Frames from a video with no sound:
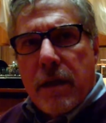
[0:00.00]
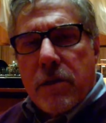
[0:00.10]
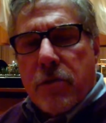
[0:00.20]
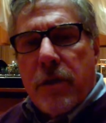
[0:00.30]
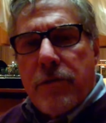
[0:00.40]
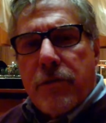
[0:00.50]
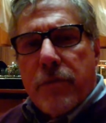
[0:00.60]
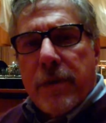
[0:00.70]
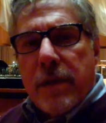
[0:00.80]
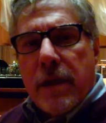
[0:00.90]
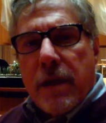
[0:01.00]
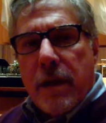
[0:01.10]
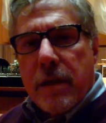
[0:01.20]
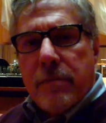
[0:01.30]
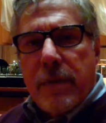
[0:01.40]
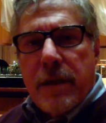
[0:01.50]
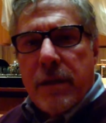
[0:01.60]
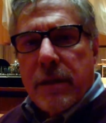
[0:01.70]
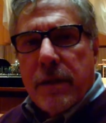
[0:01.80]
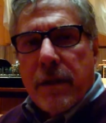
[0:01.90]
So even when they can't
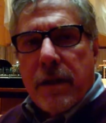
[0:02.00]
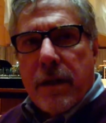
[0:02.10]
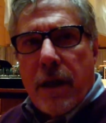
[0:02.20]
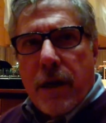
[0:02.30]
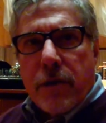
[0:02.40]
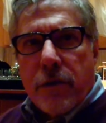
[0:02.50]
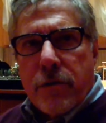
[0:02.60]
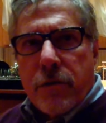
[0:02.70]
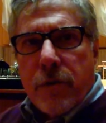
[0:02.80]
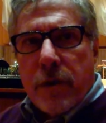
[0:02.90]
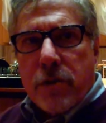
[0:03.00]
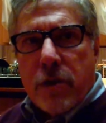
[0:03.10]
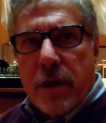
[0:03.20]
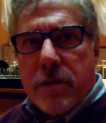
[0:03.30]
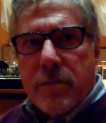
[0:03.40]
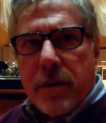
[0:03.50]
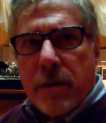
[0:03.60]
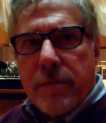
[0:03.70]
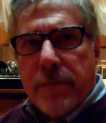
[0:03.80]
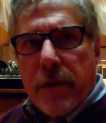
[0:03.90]
immediately conquer doing Shakespeare,